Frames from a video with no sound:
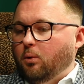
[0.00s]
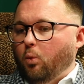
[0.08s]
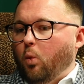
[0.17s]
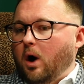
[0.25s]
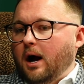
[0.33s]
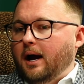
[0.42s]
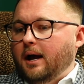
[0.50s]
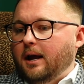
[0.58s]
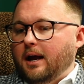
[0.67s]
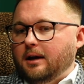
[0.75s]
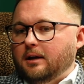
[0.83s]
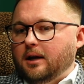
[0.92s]
Why?
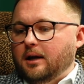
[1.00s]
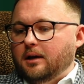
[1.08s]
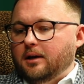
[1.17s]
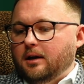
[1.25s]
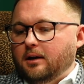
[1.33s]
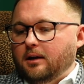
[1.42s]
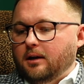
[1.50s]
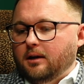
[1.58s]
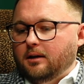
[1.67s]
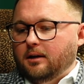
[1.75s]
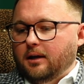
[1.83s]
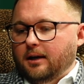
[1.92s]

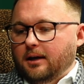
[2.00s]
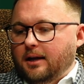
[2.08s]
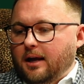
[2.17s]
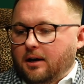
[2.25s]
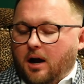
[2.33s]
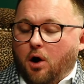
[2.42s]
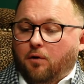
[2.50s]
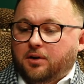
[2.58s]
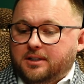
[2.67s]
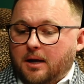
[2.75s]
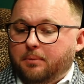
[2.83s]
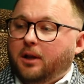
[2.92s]
And again, not
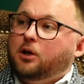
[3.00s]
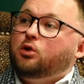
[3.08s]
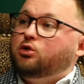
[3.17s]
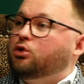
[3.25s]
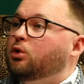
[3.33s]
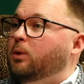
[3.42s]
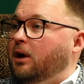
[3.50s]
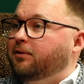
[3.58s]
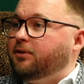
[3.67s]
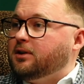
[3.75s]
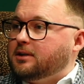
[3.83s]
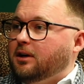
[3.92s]
overstepping. Like, you do well
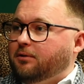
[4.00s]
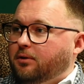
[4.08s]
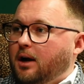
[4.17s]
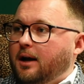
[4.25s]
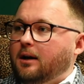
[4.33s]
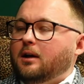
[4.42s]
for yourself, right?